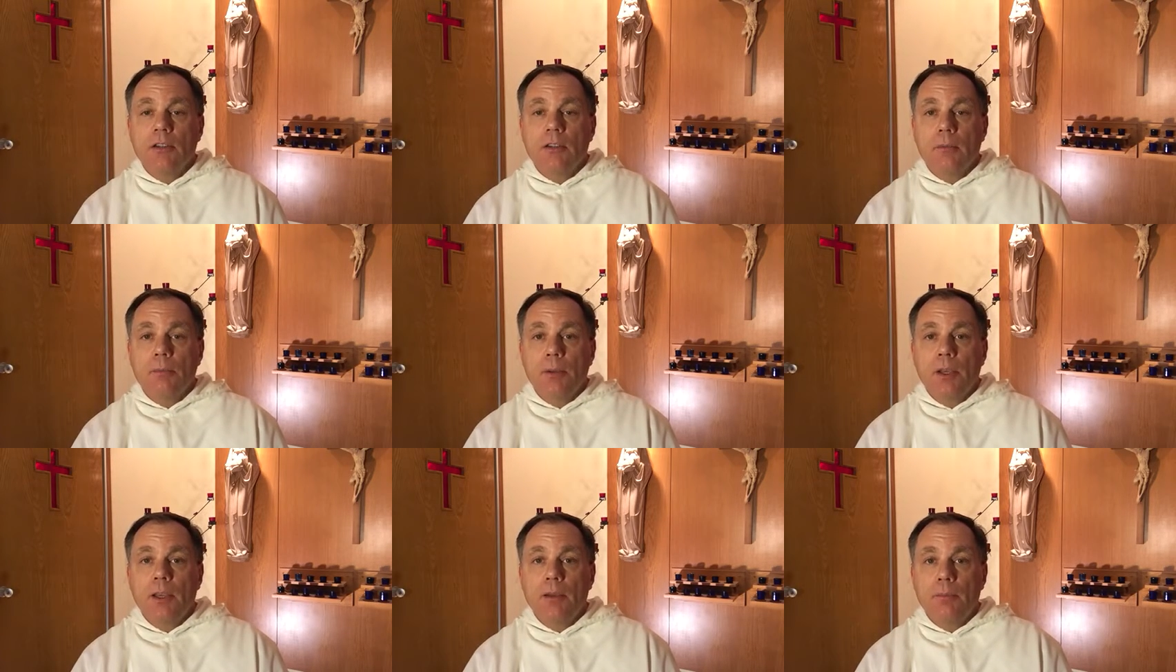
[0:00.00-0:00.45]
the
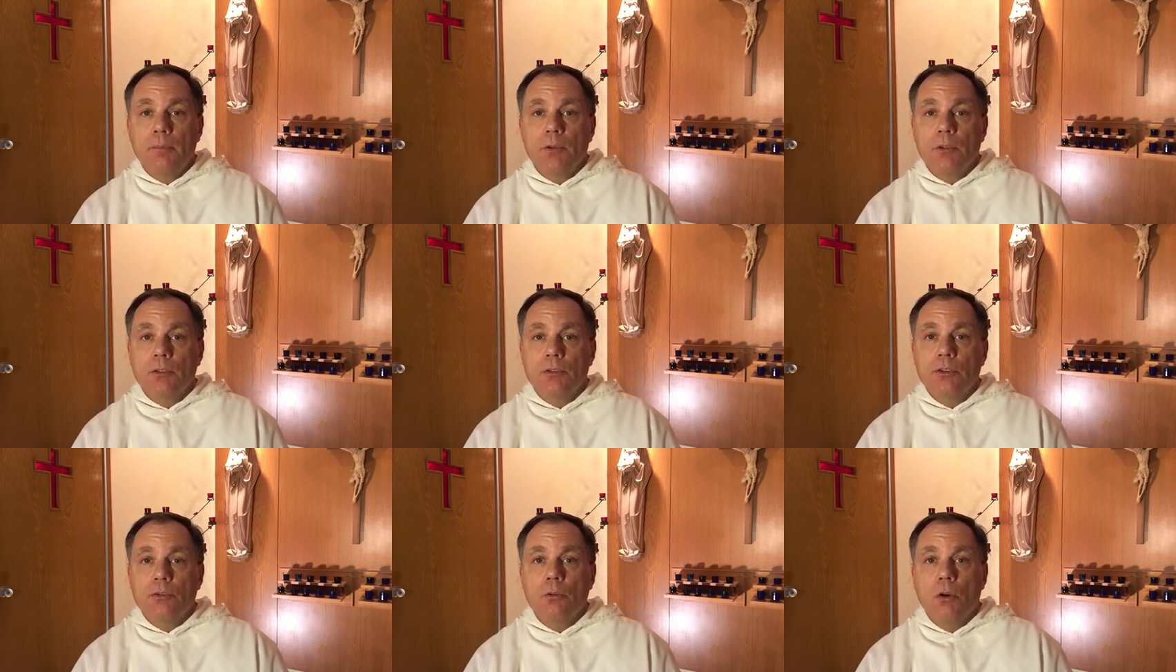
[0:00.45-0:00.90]

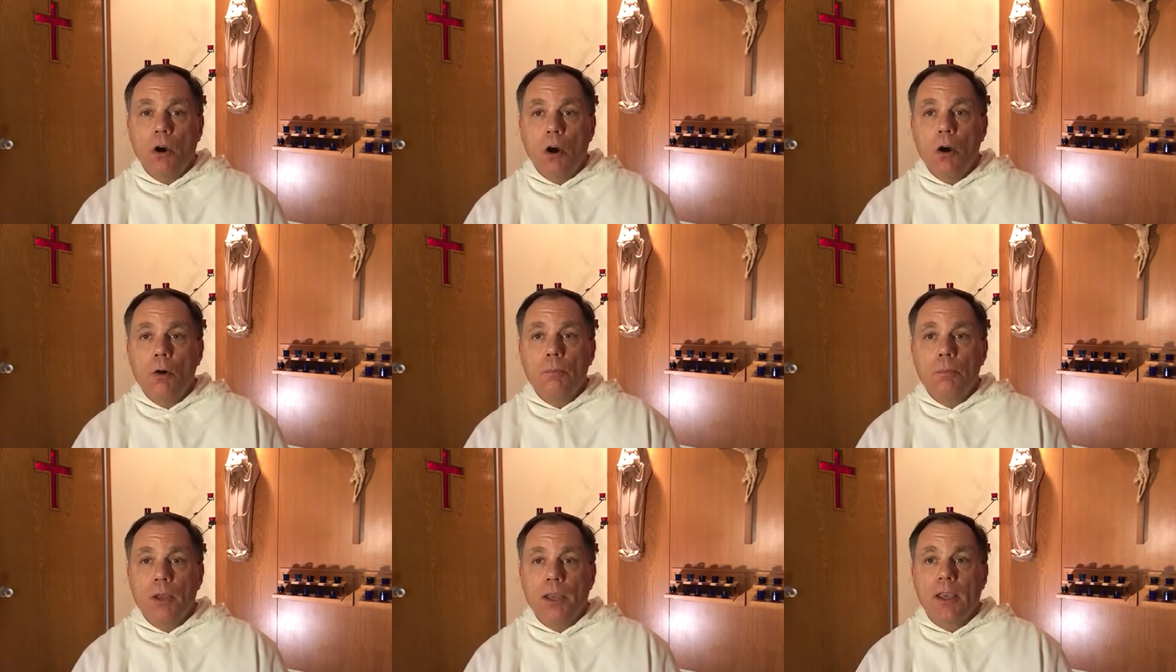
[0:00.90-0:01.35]
people to
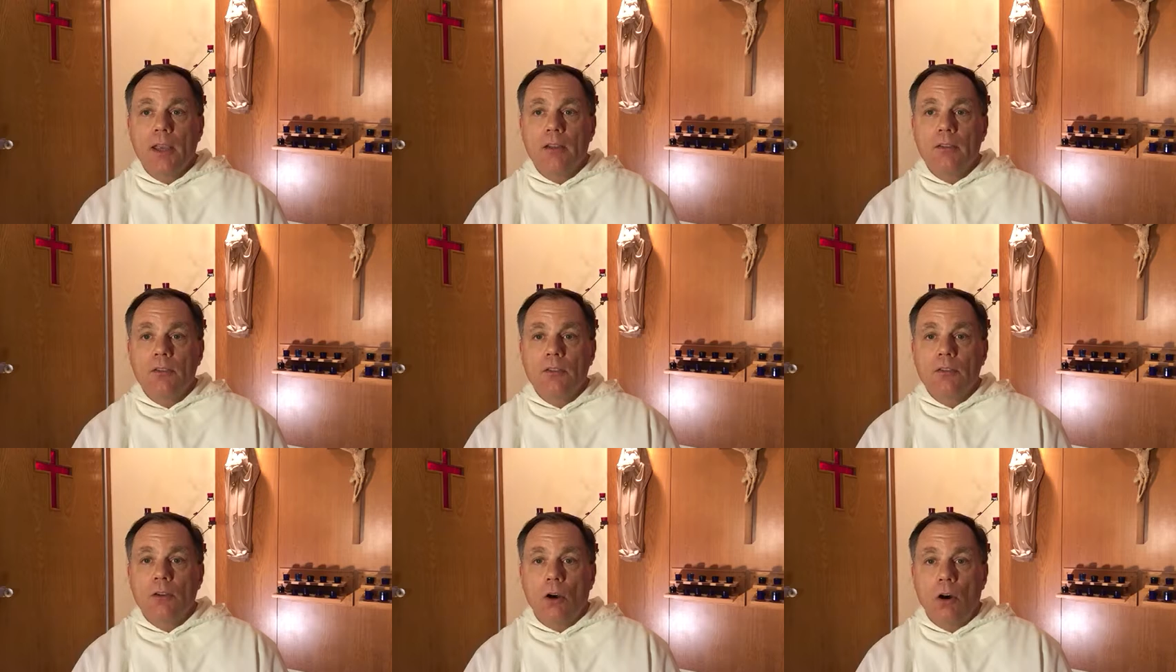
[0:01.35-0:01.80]
hope
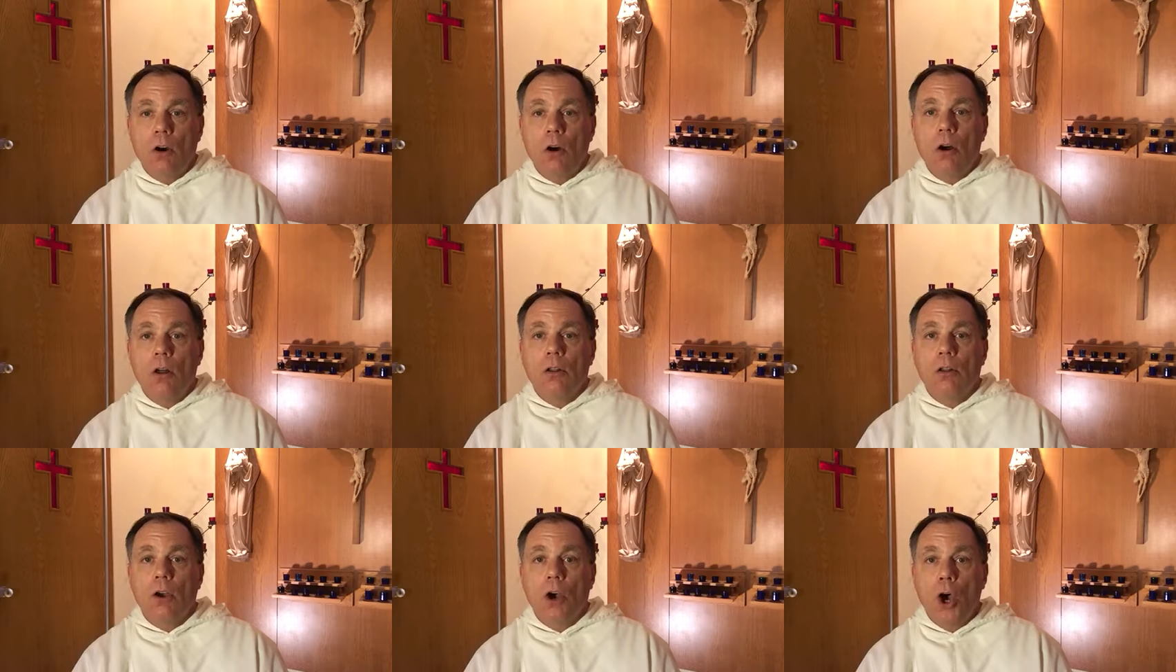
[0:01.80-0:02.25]
against
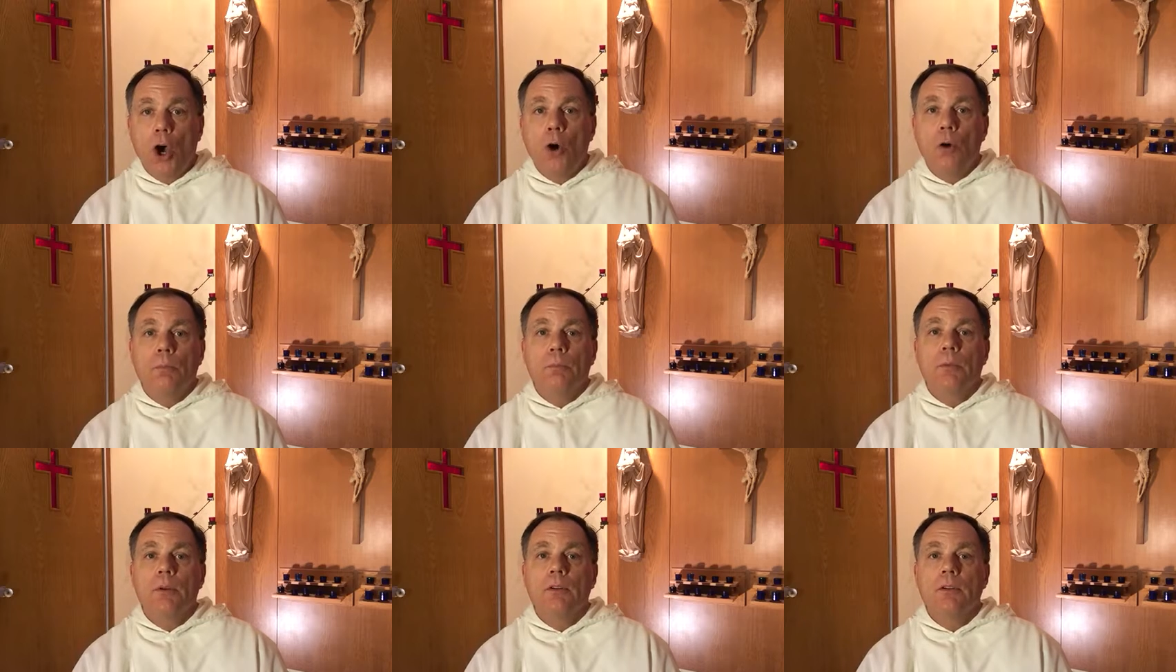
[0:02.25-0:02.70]
all
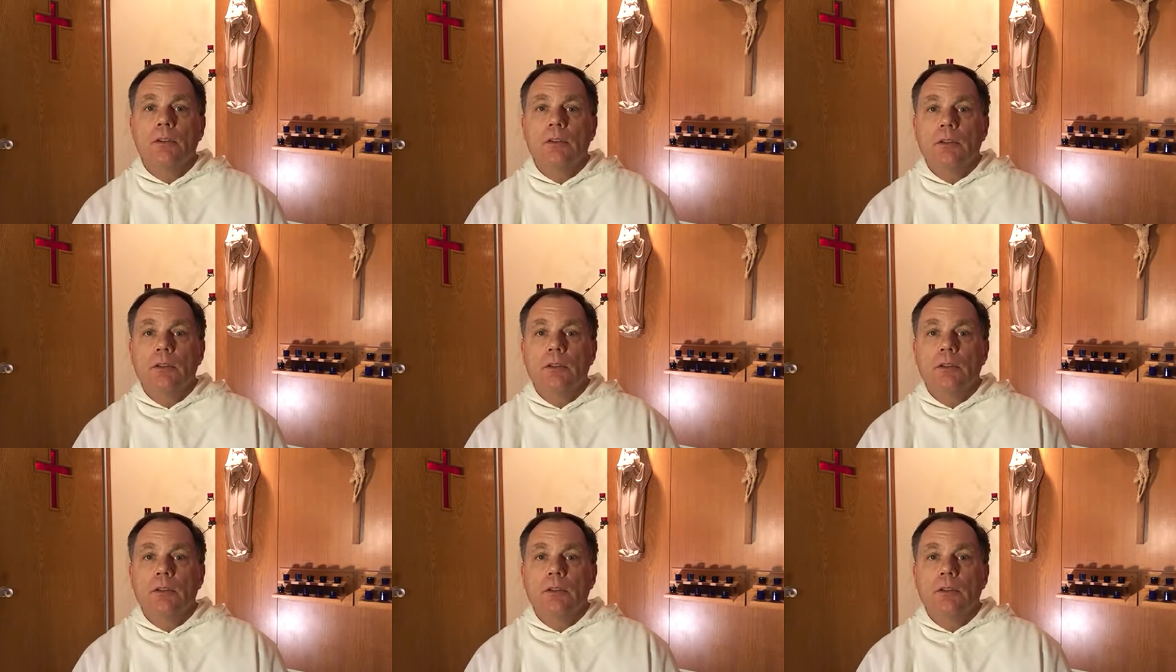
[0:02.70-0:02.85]
hope,